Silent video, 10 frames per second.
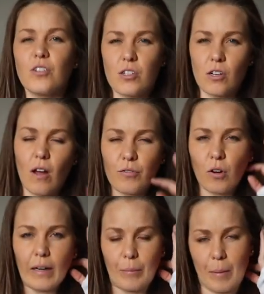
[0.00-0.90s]
just life
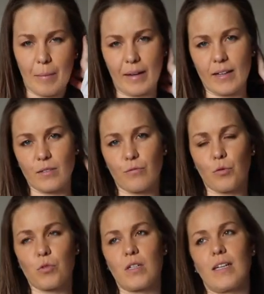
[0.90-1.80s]
got a little bit manic, so
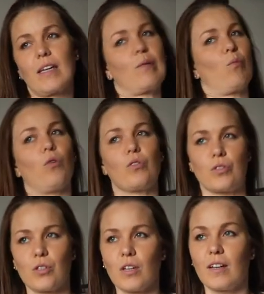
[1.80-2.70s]
unfortunately it
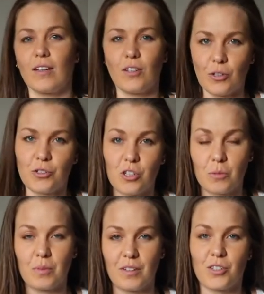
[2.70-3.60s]
was
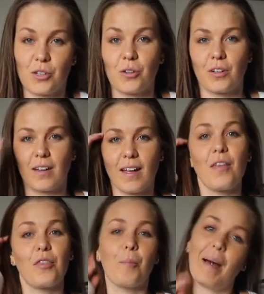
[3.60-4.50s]
YouTube that took
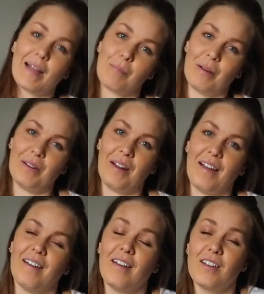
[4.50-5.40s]
the back
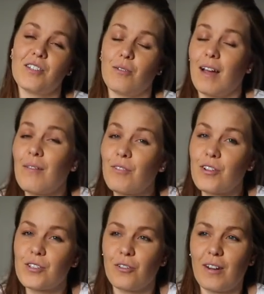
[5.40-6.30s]
burner. So I am
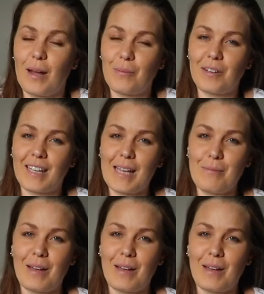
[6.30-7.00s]
very sorry, I'm gonna keep,